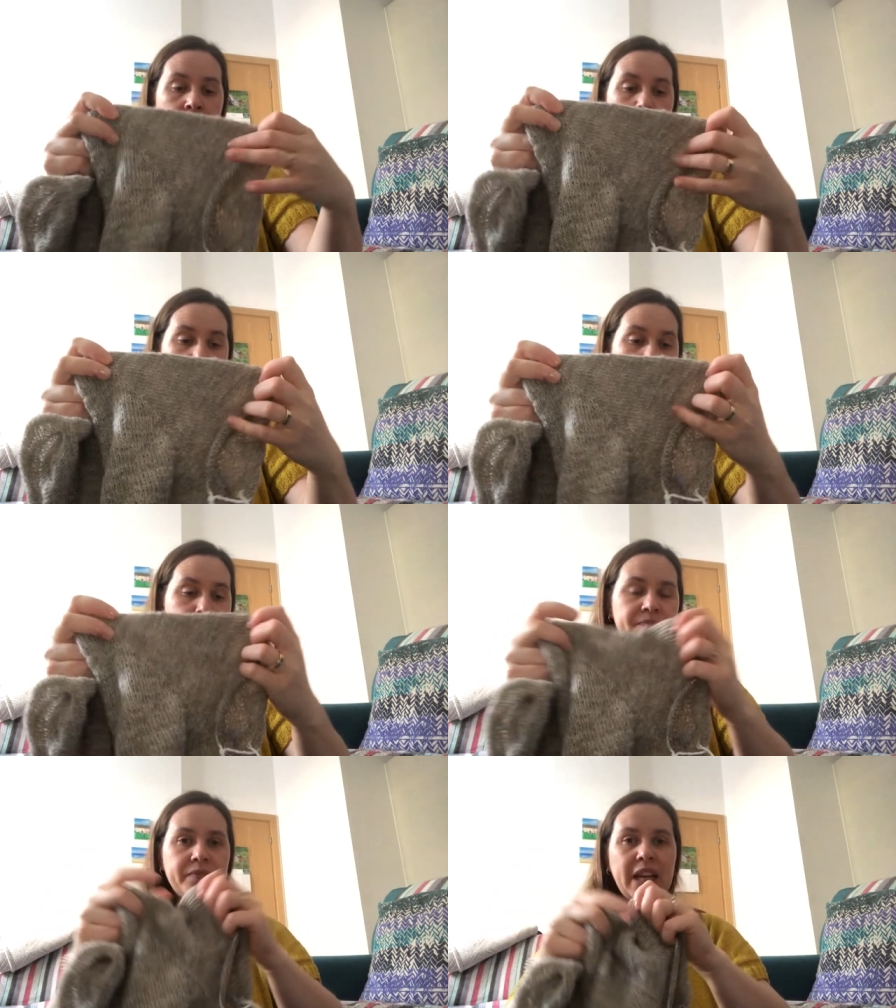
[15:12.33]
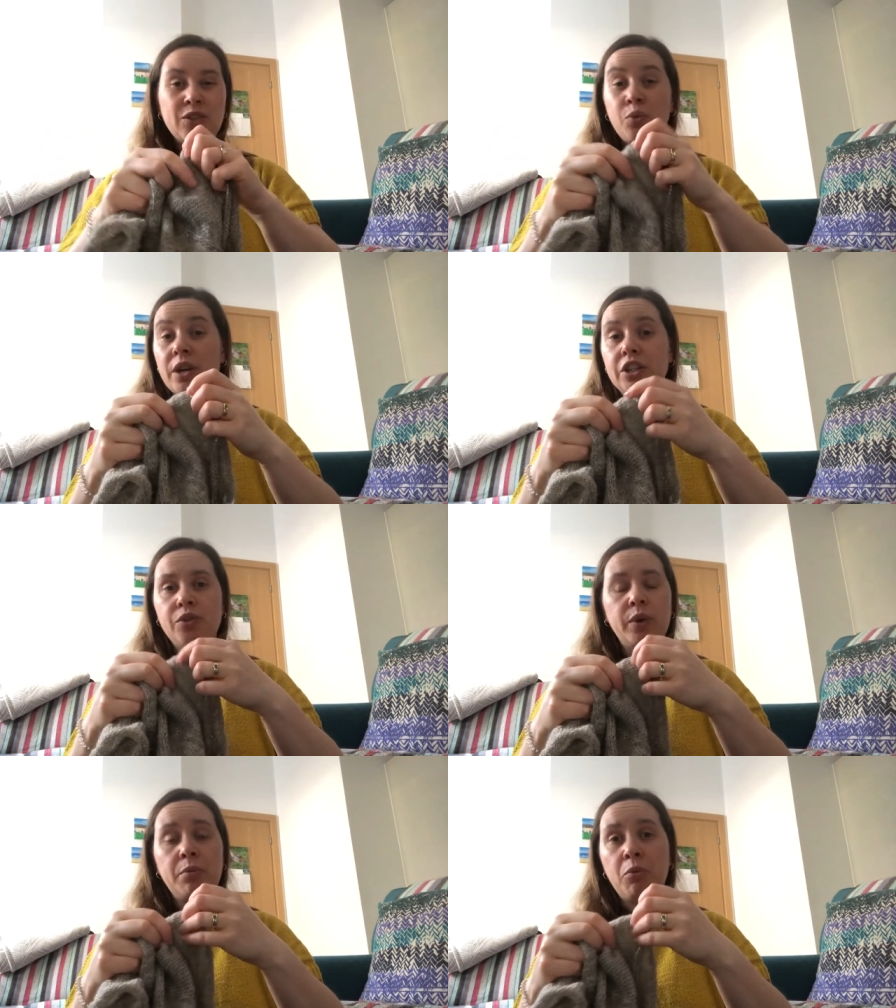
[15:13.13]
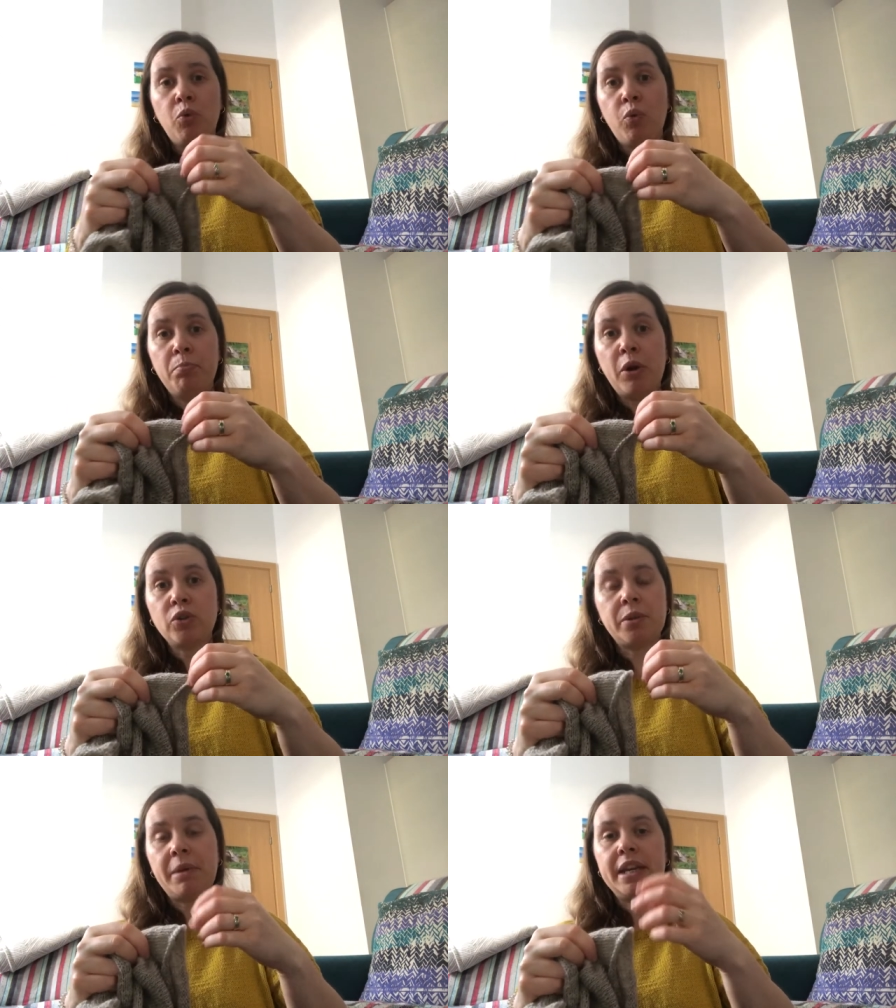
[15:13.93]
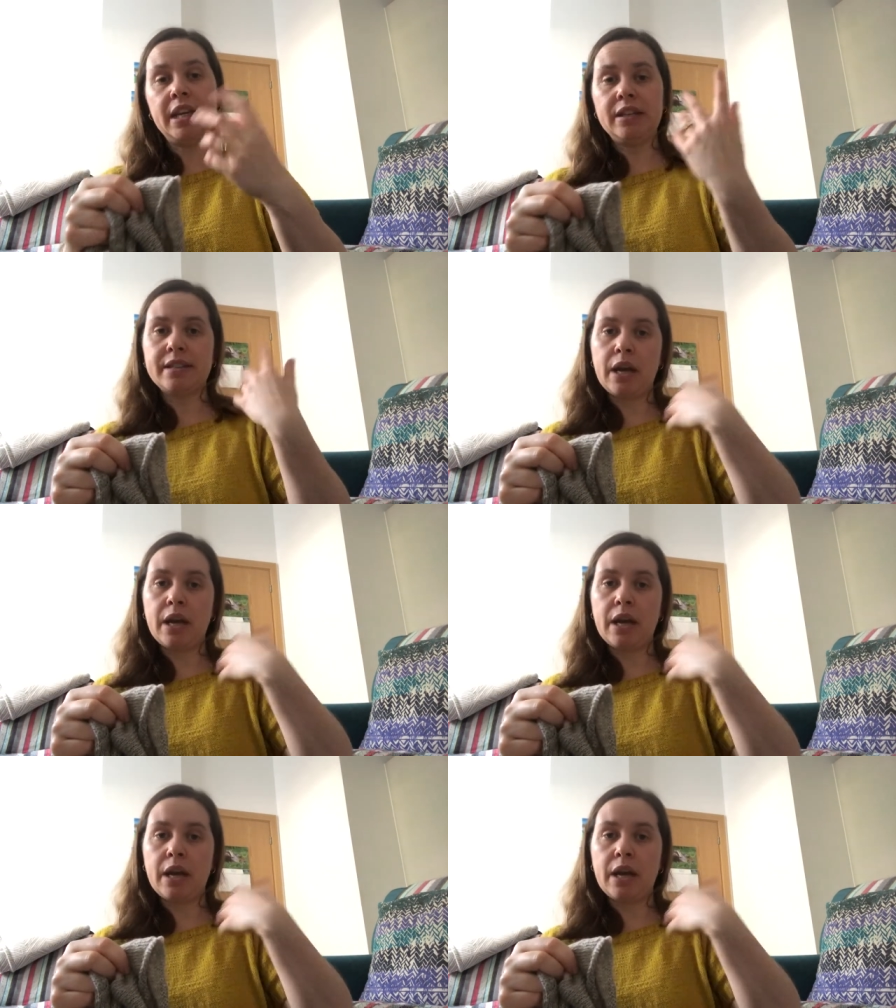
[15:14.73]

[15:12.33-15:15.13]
Um, that's what I do with most of my knits.